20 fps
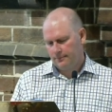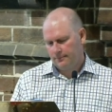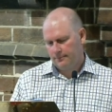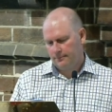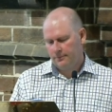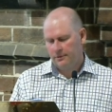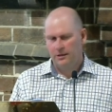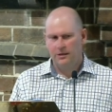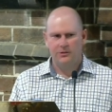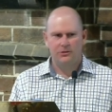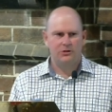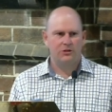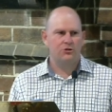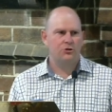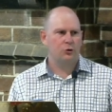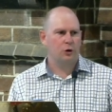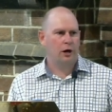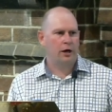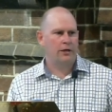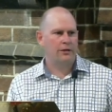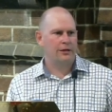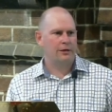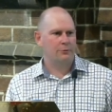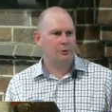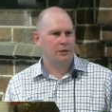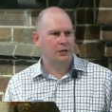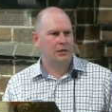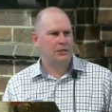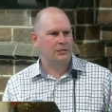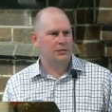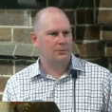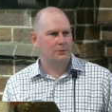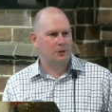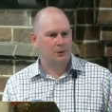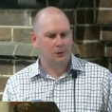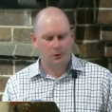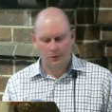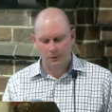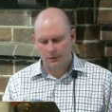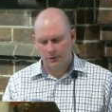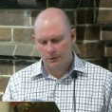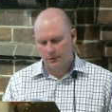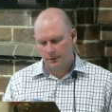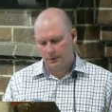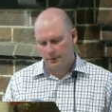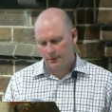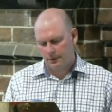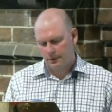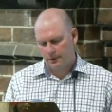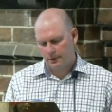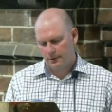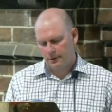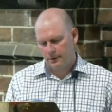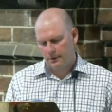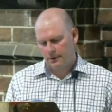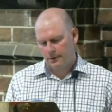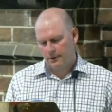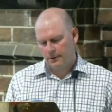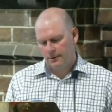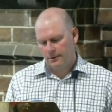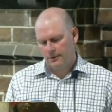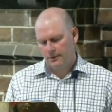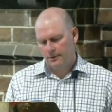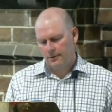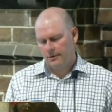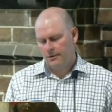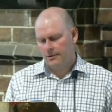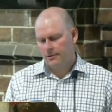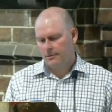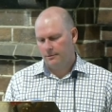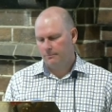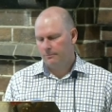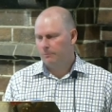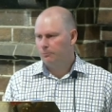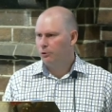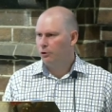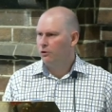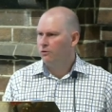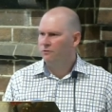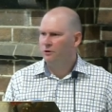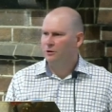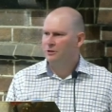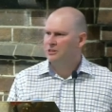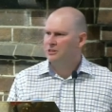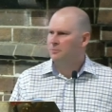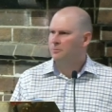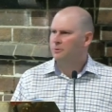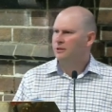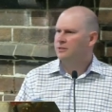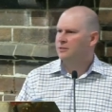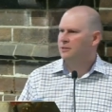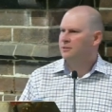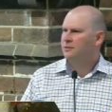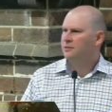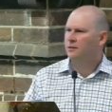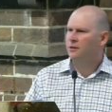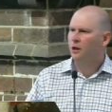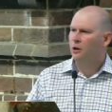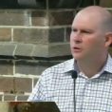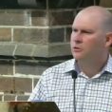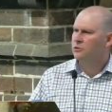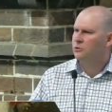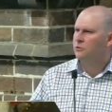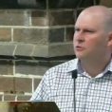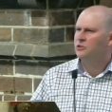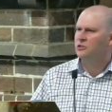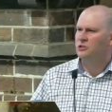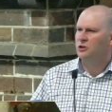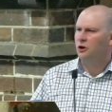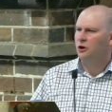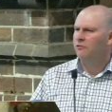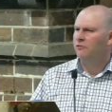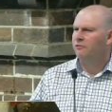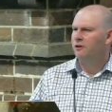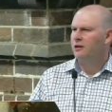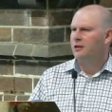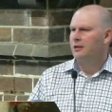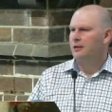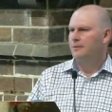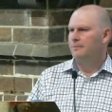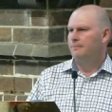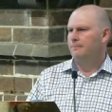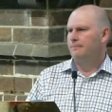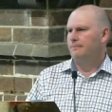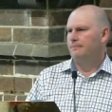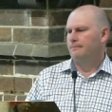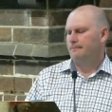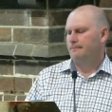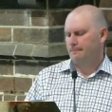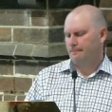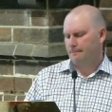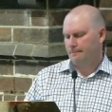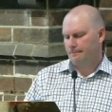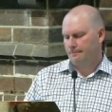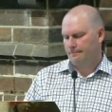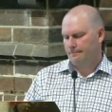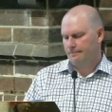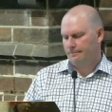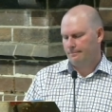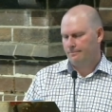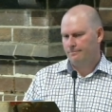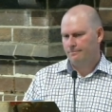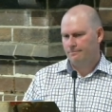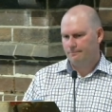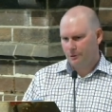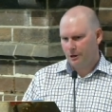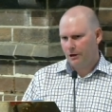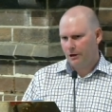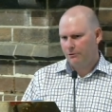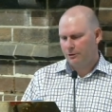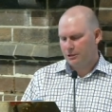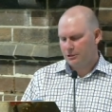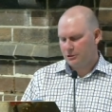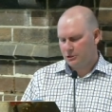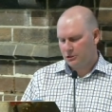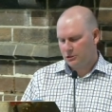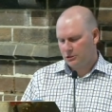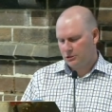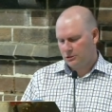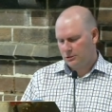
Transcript: He's the train that we need to be on. But Paul very simply says that those who scoff at him perish.